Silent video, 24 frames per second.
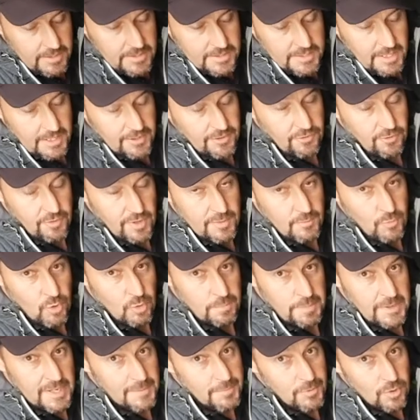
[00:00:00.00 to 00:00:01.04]
say, three more
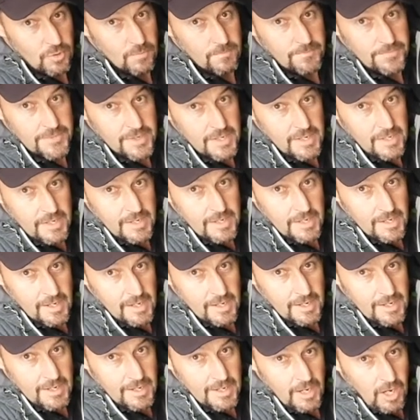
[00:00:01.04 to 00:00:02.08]
people.
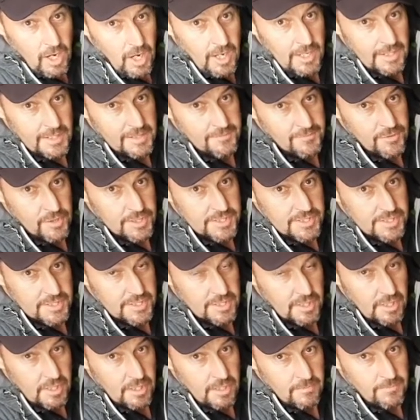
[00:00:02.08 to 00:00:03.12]
Uh, highly
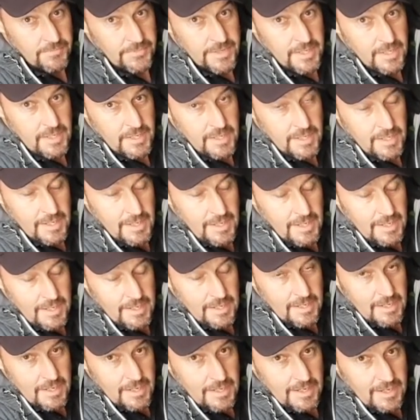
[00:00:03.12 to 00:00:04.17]

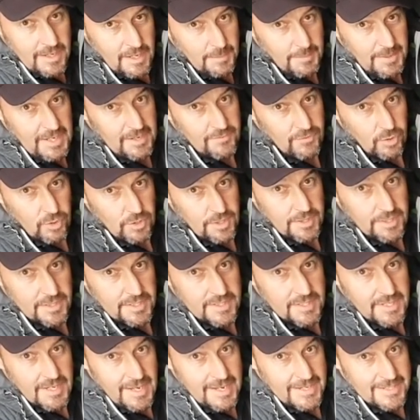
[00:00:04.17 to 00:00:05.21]
versatile. Come and have a look at it
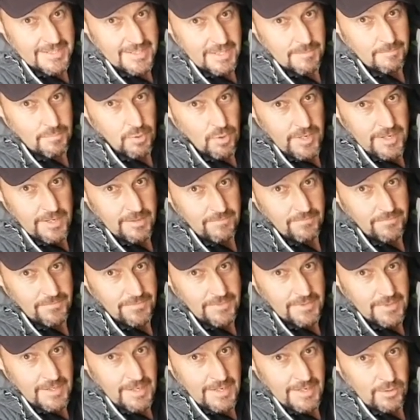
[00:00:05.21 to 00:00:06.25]
at some point,
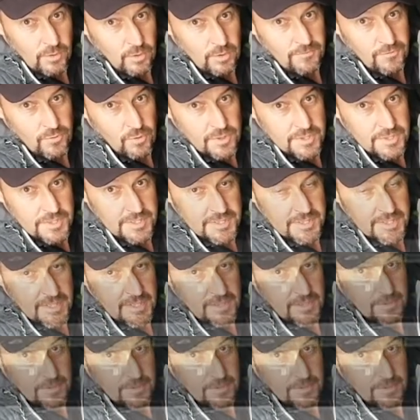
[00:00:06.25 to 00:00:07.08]
and look forward to seeing